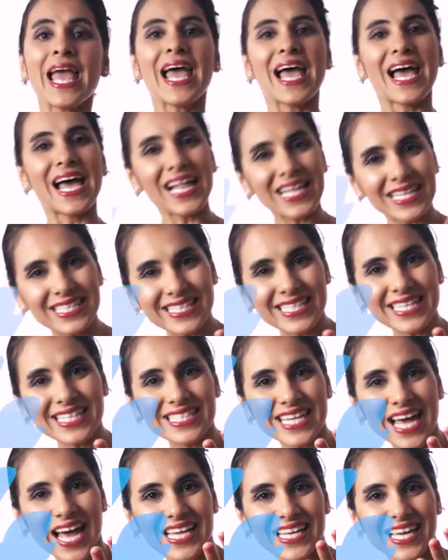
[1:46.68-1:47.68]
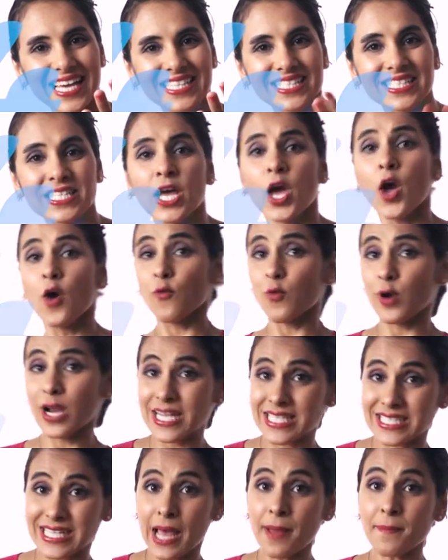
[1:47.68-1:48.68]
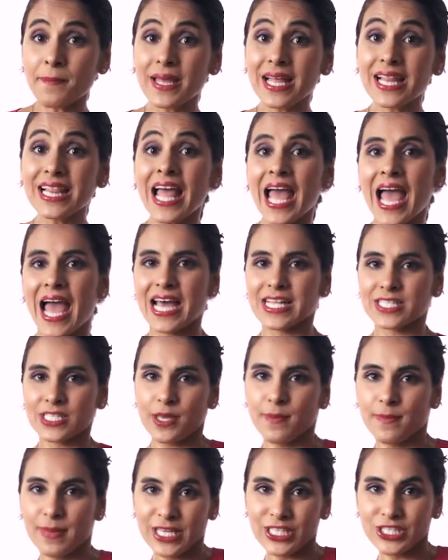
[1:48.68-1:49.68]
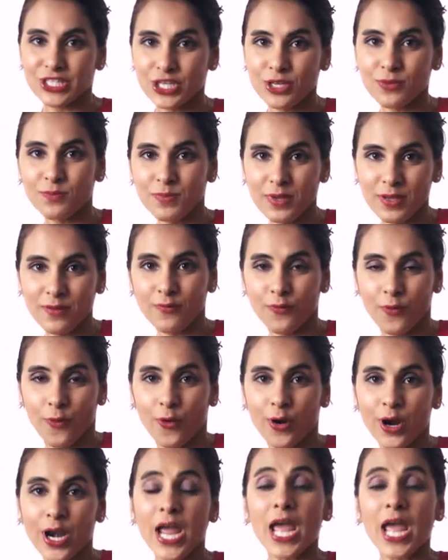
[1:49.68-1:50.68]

Healthy diet. For example, as I mentioned before,